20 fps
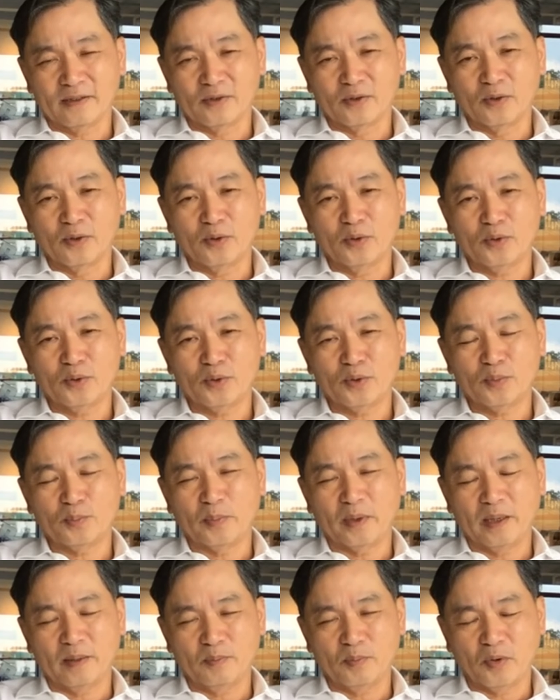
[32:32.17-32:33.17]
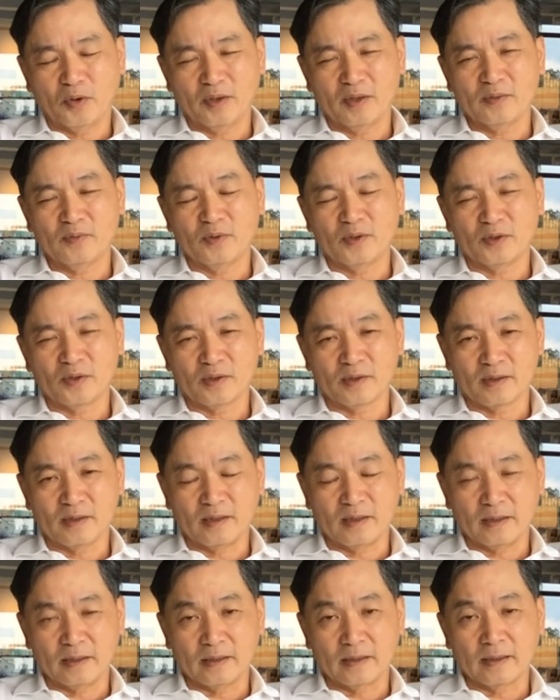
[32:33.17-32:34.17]
those pain points, which is
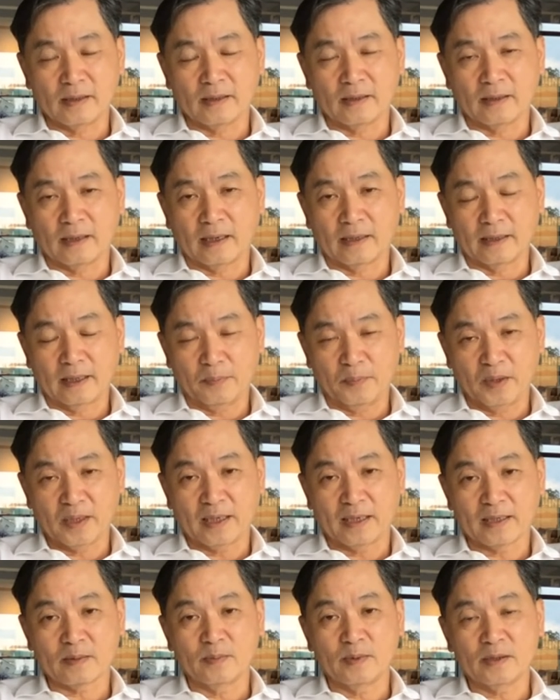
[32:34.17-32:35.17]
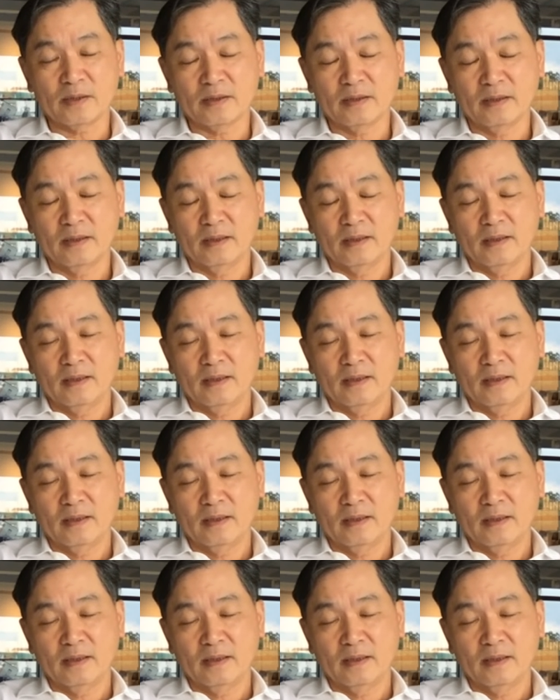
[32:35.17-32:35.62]
the unhappy customers.